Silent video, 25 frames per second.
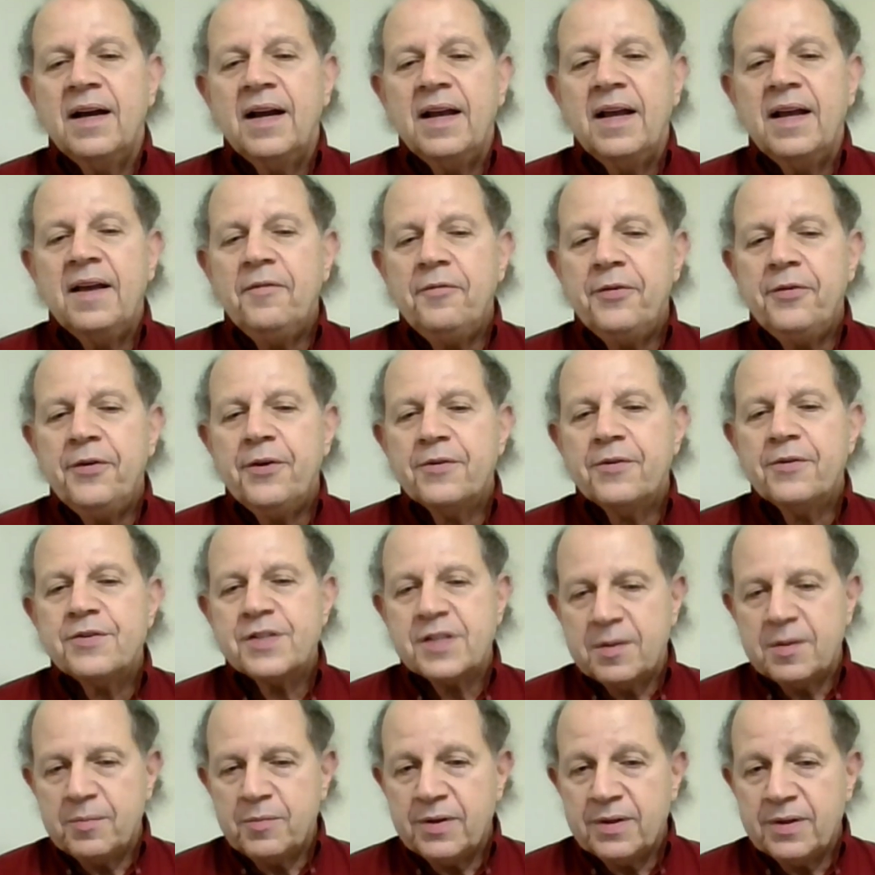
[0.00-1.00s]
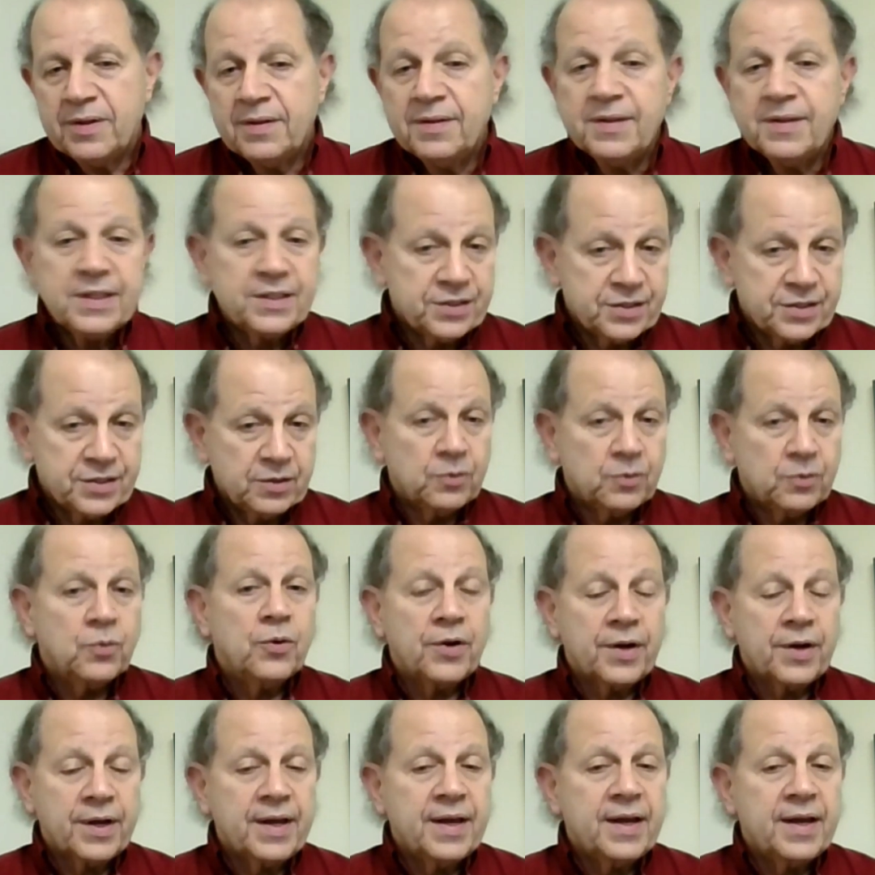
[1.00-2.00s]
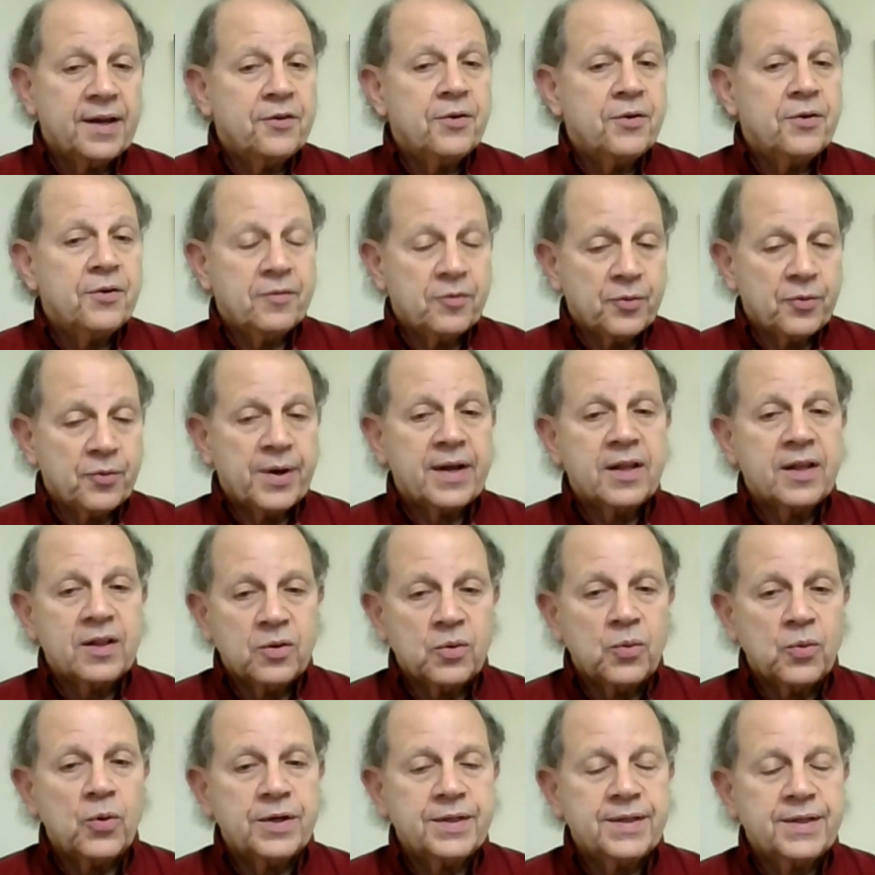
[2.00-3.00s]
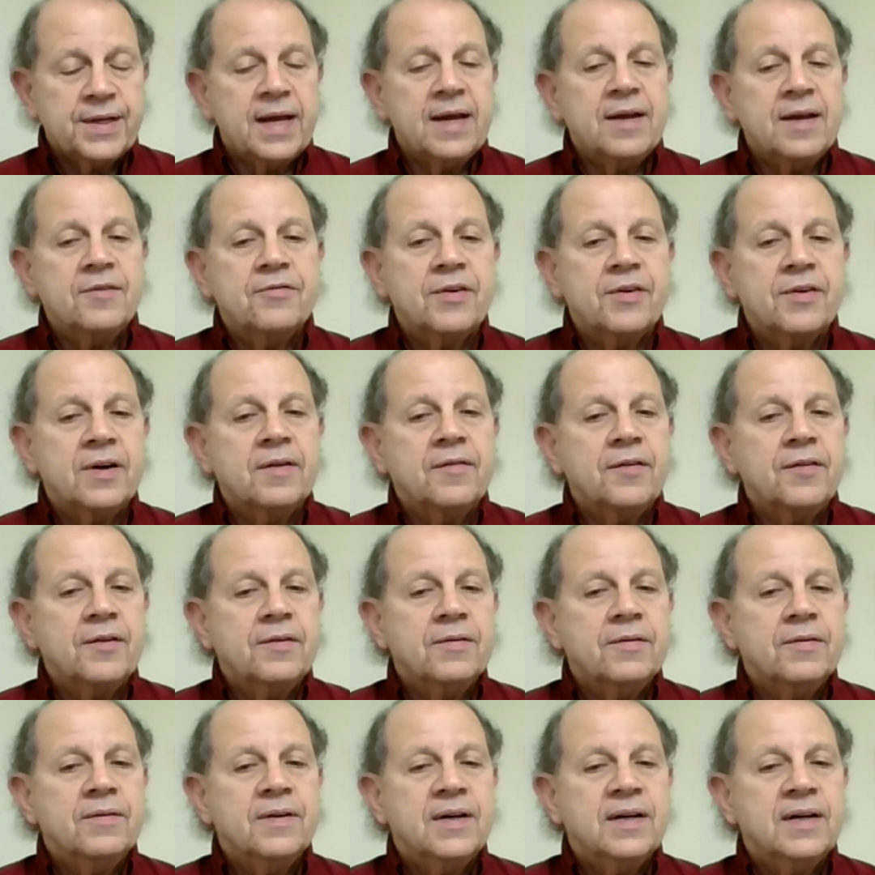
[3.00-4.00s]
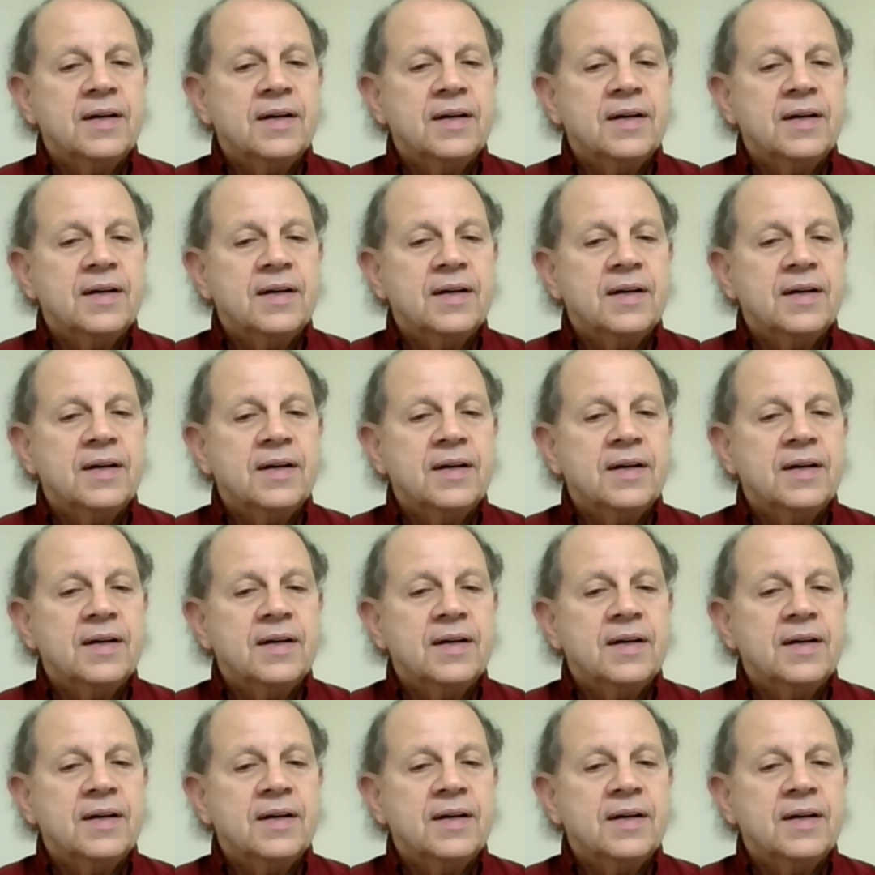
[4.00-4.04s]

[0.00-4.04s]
If you're someone that's still working and you have a regular work day in front of you,